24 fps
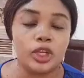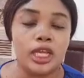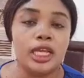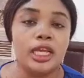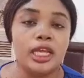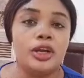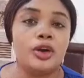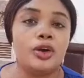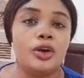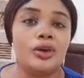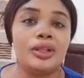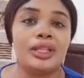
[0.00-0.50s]

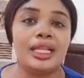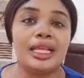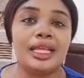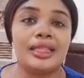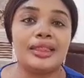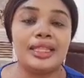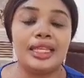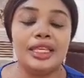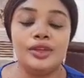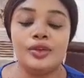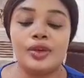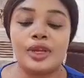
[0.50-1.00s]
Another thing
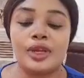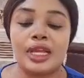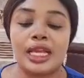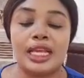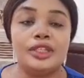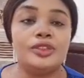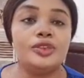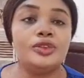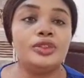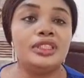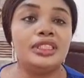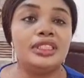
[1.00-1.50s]
you can
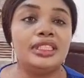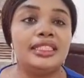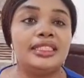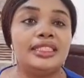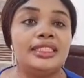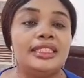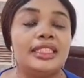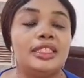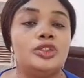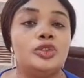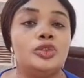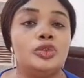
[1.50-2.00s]
use this thing
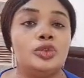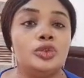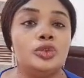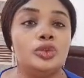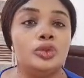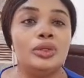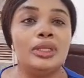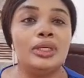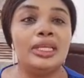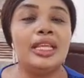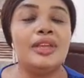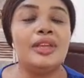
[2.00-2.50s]
to do,
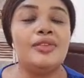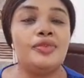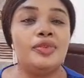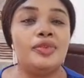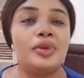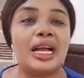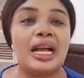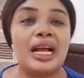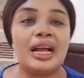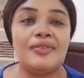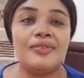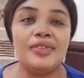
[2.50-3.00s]
if you
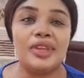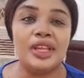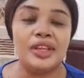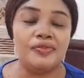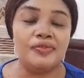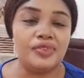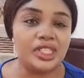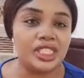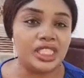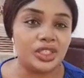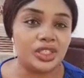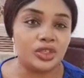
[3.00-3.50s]
have a
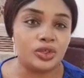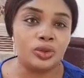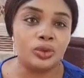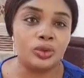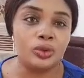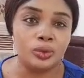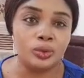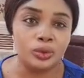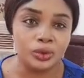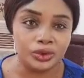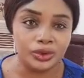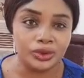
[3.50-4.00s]
physical
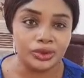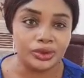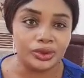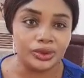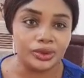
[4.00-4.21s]
wound,